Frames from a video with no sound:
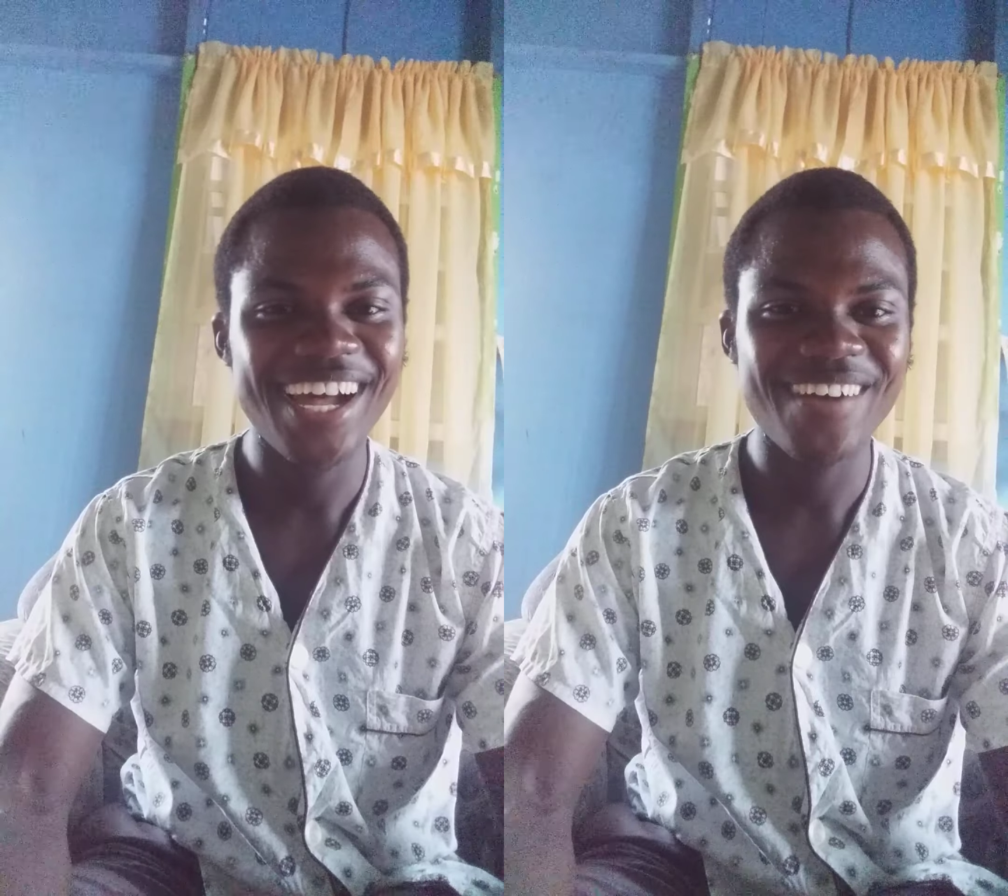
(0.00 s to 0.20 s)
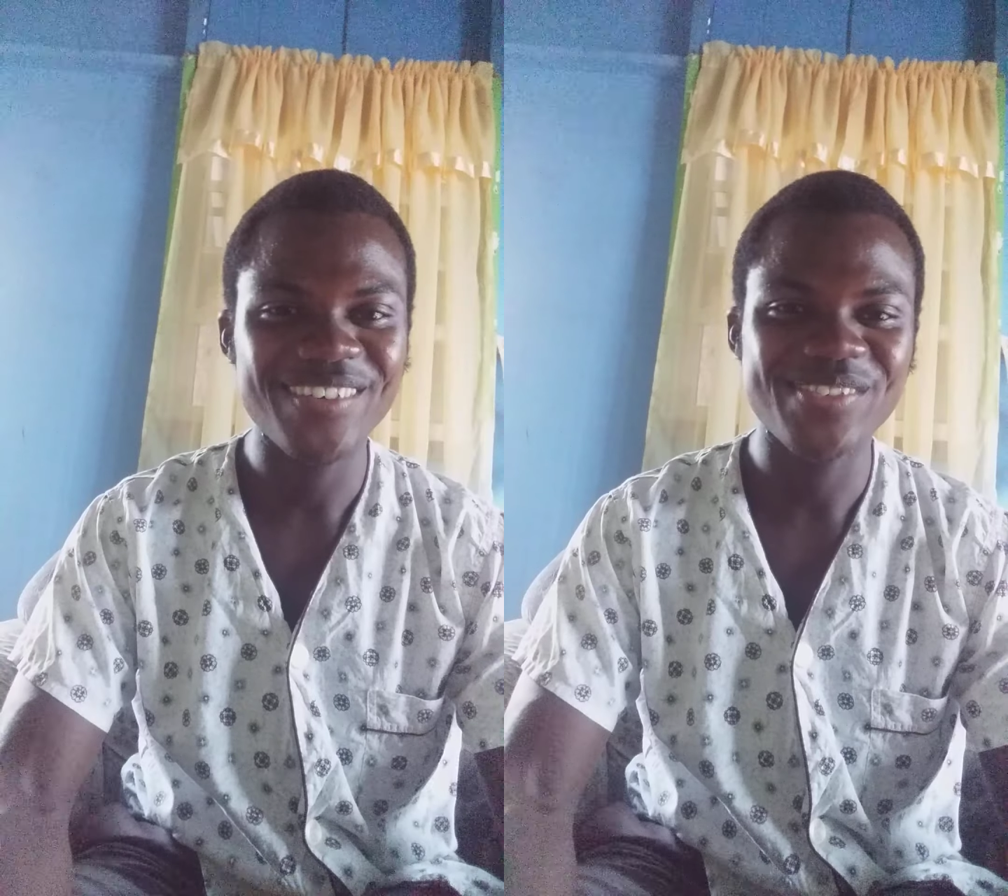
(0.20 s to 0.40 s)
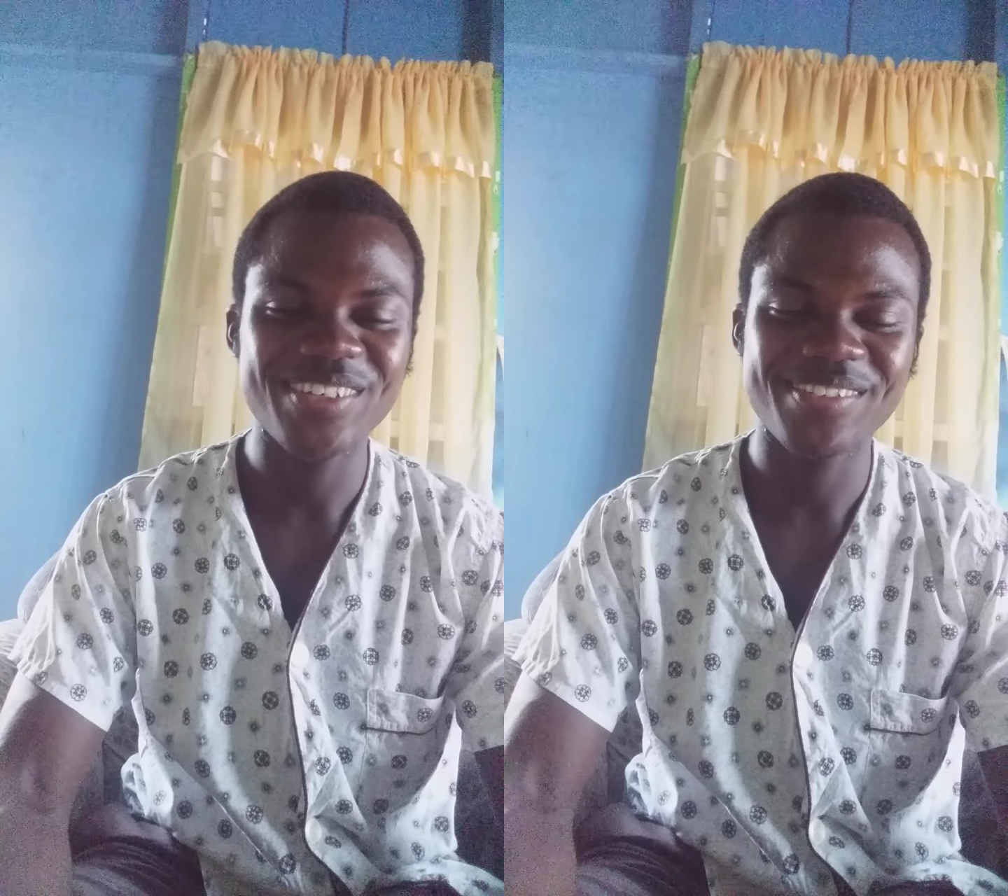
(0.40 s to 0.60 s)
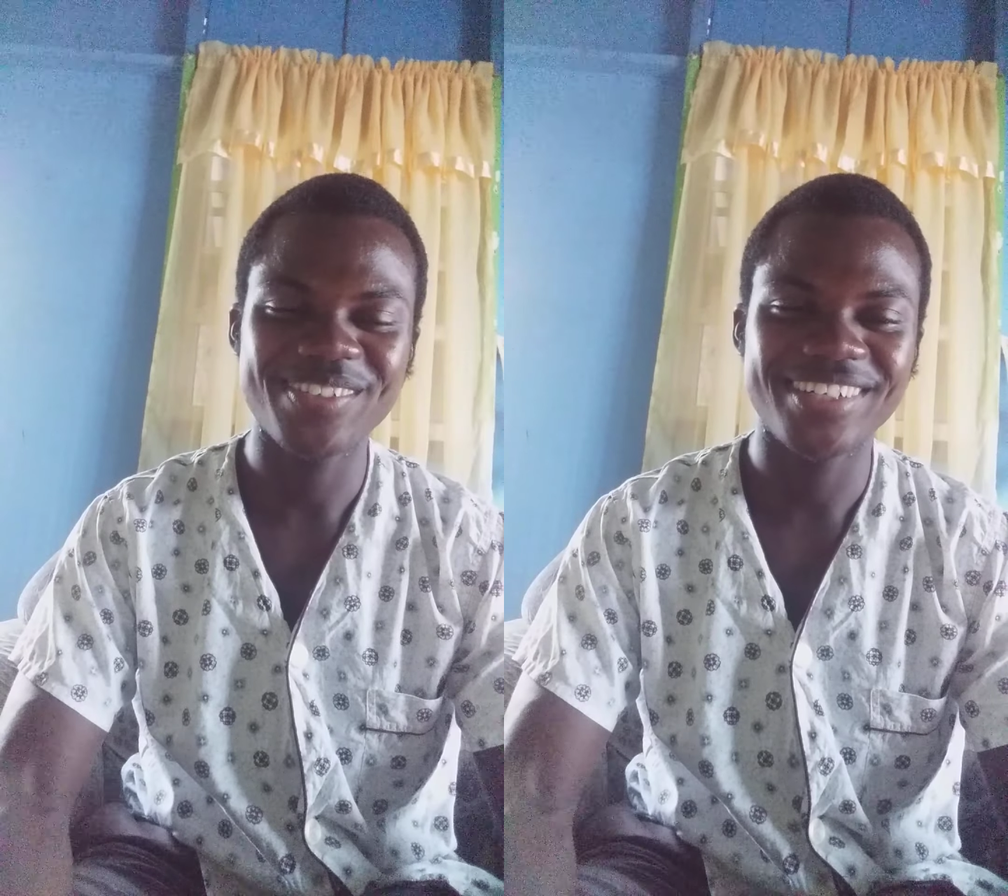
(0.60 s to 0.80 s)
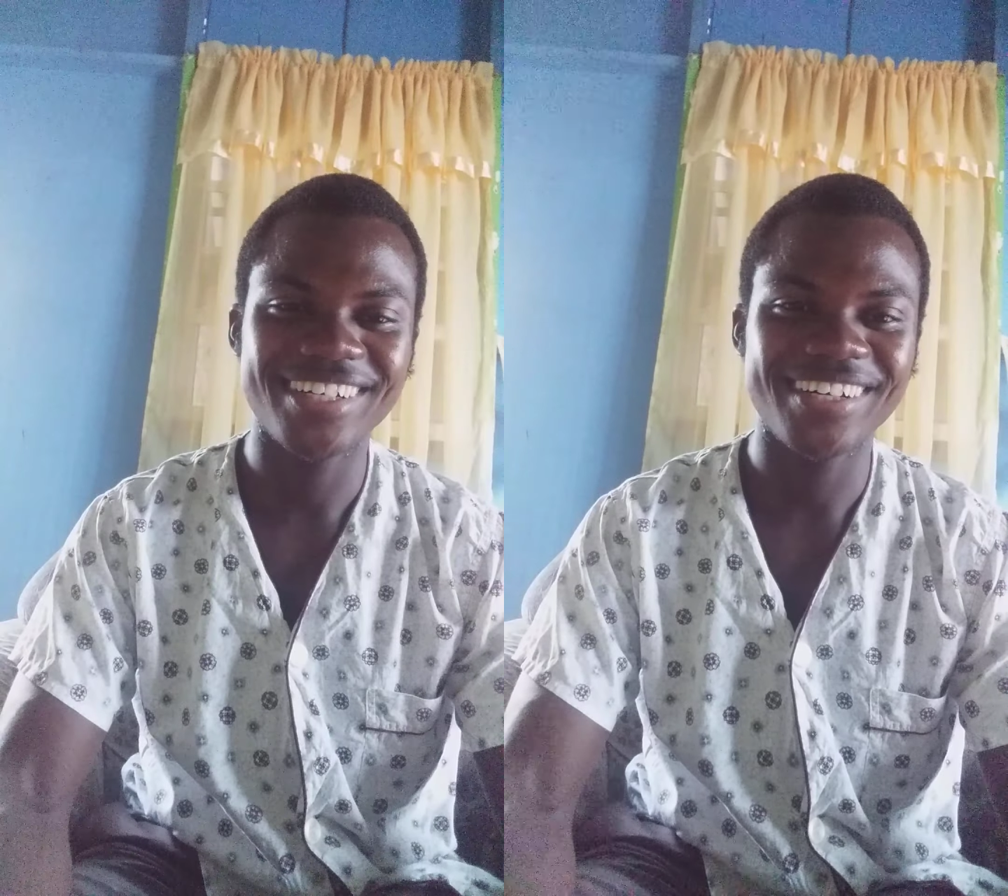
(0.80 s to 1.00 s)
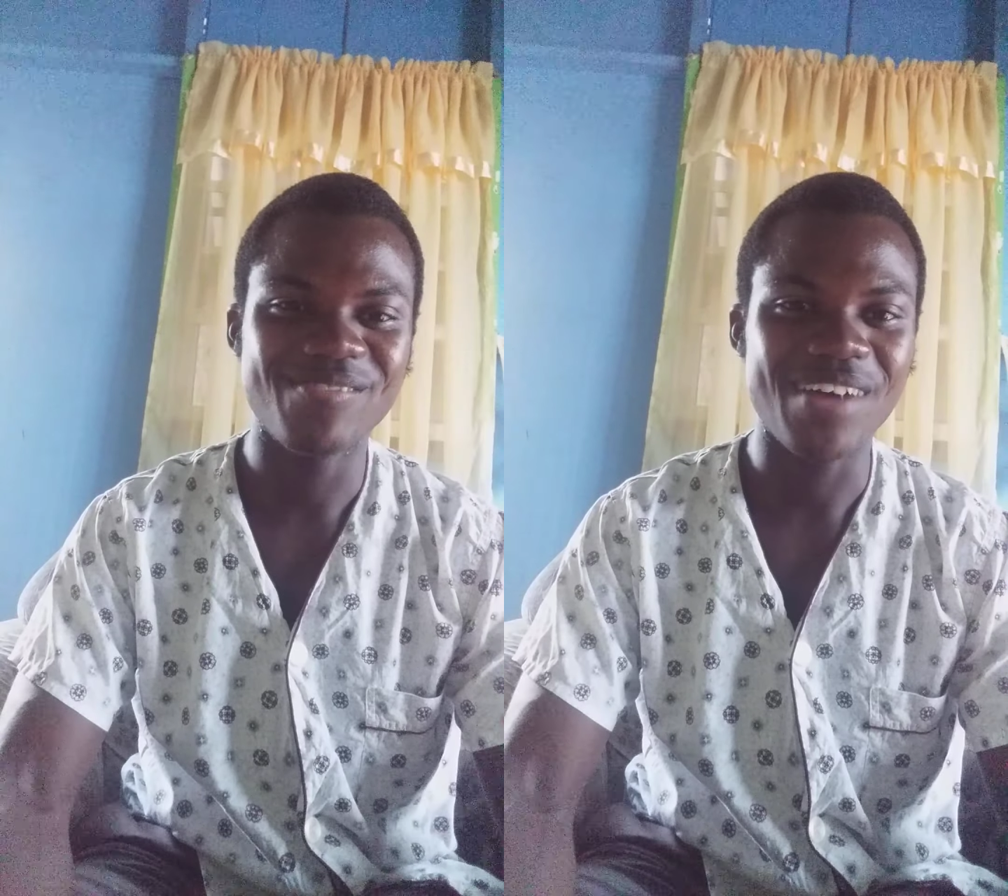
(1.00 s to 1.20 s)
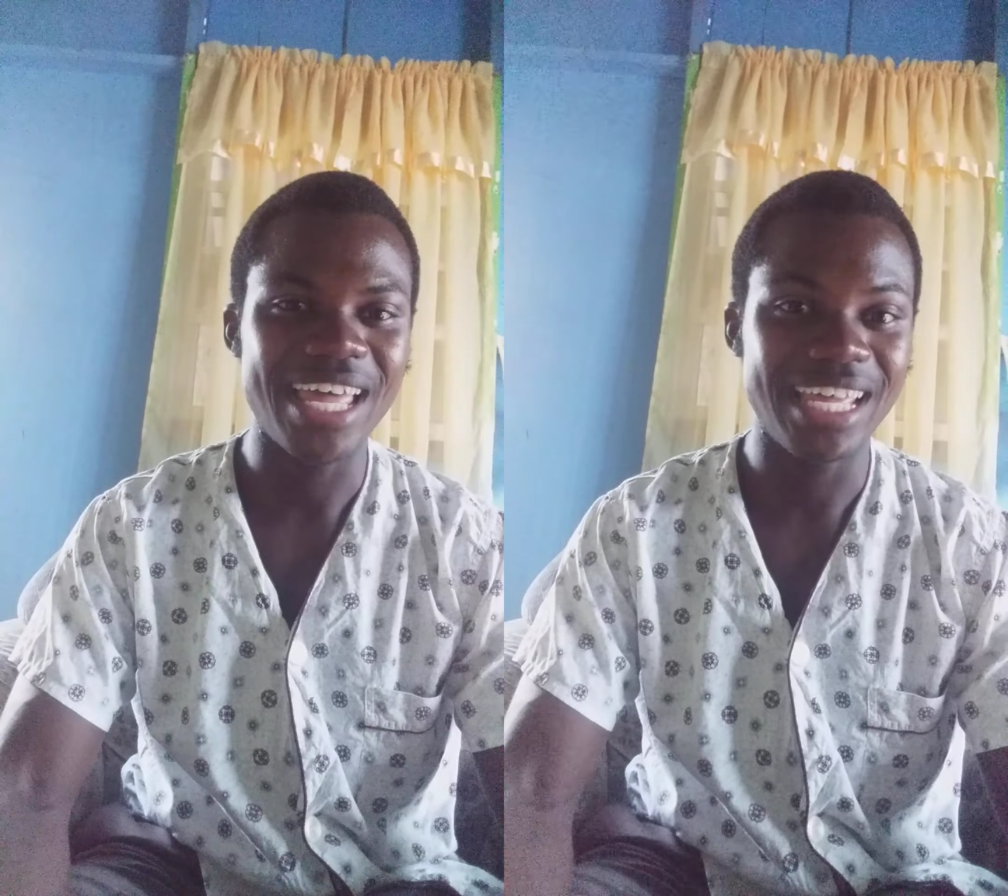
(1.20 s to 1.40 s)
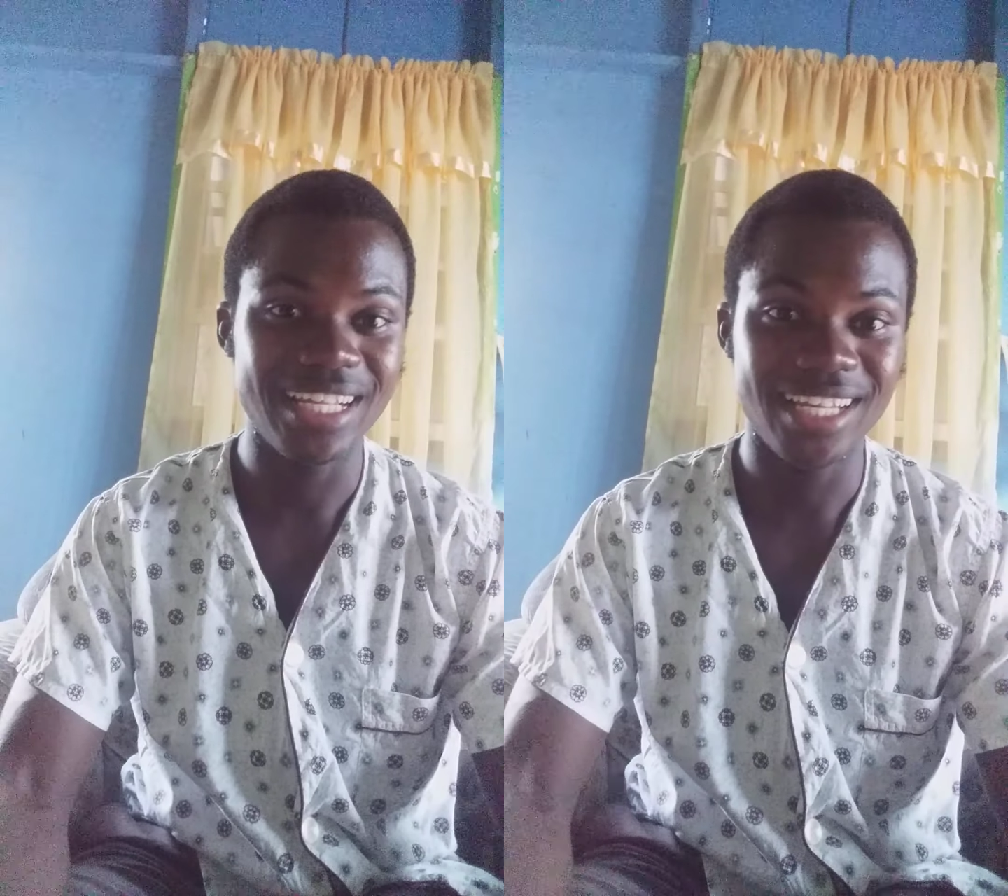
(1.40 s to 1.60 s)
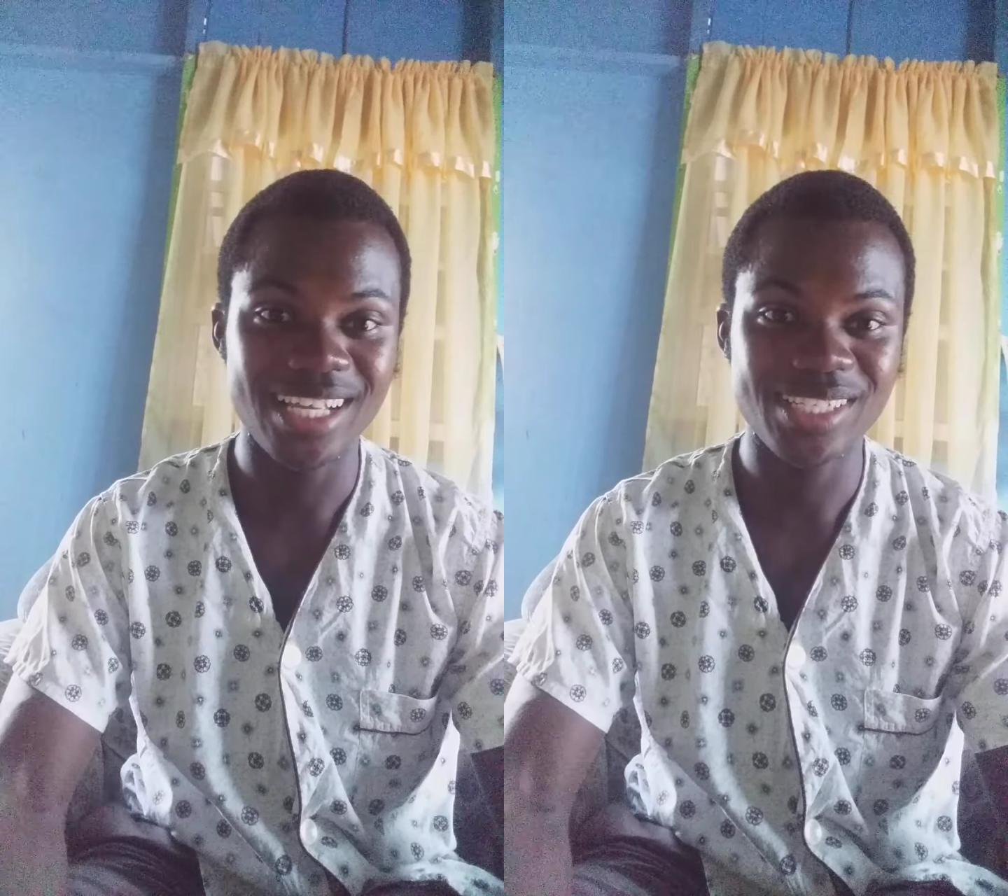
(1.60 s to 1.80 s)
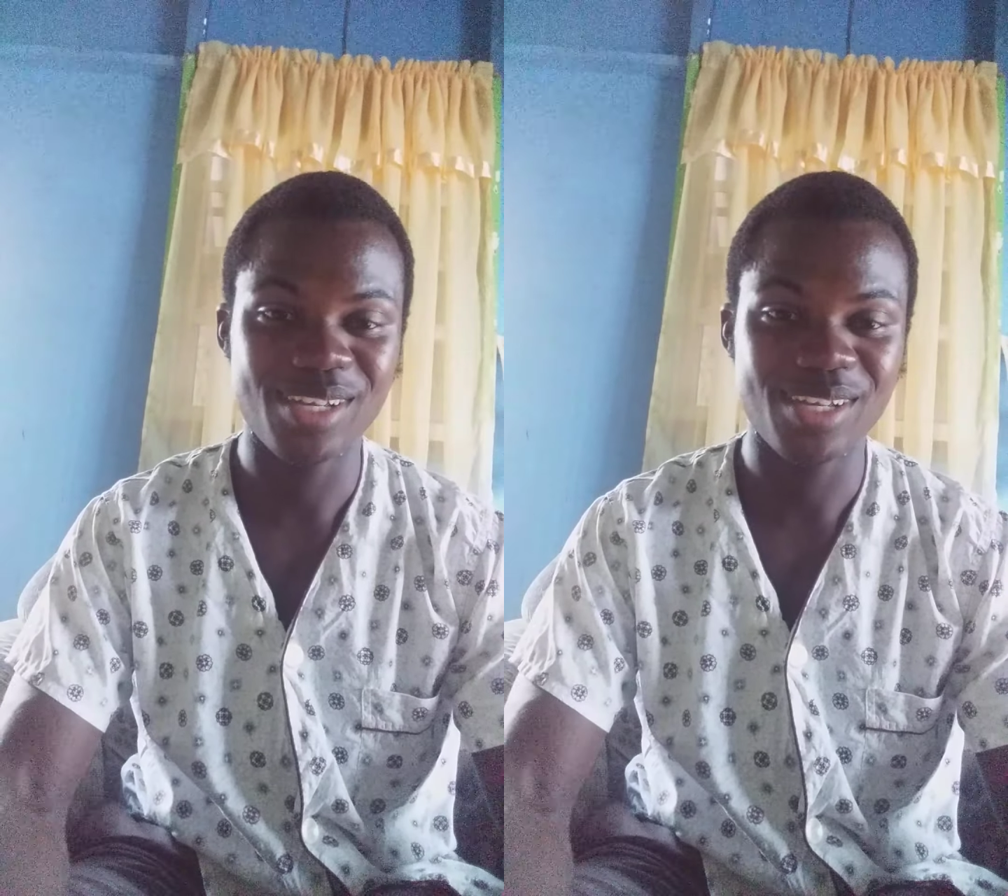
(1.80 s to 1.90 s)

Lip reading: I have respect for my elders,